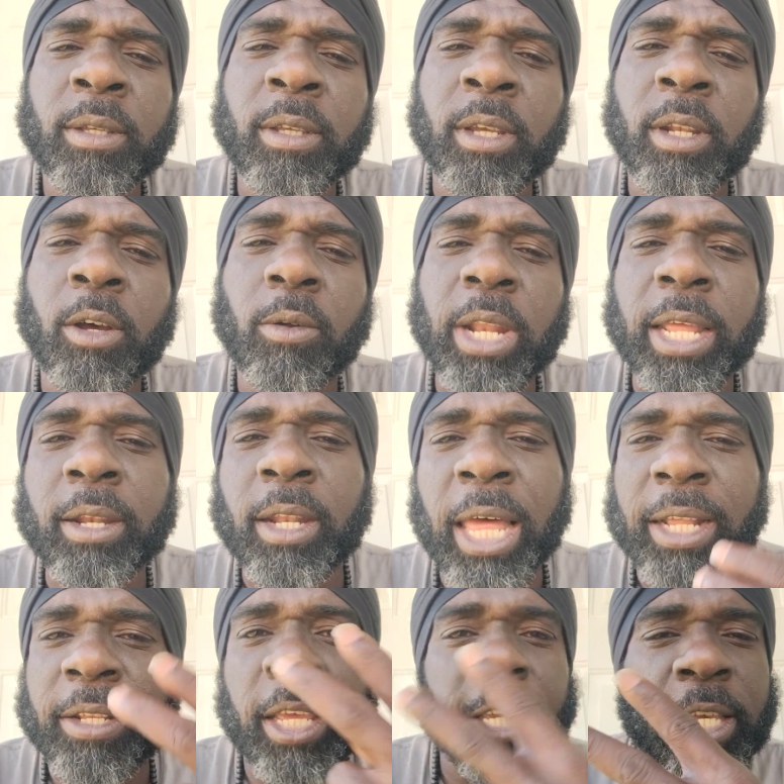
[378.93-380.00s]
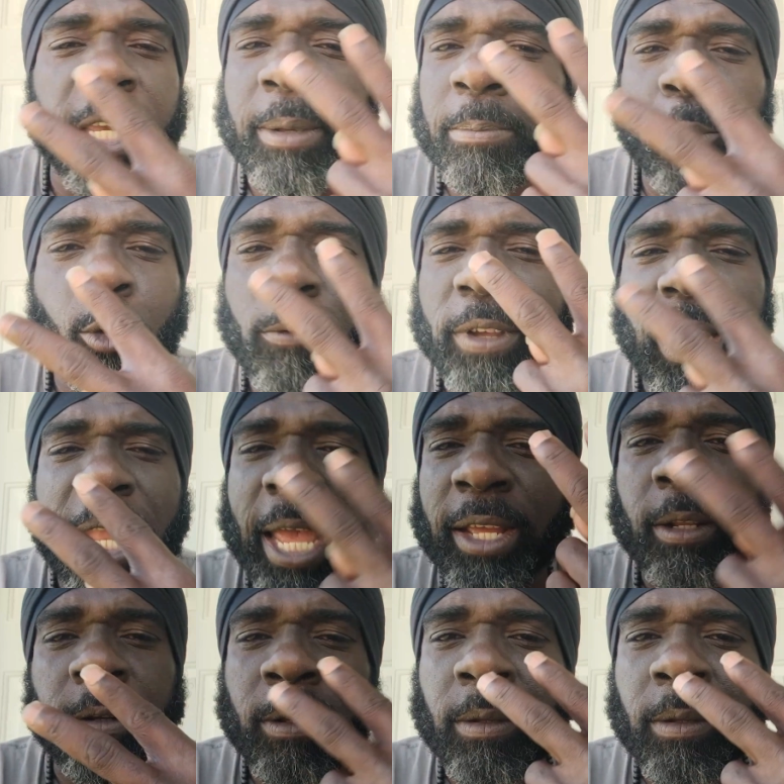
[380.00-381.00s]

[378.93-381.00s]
You know, like they keep moving like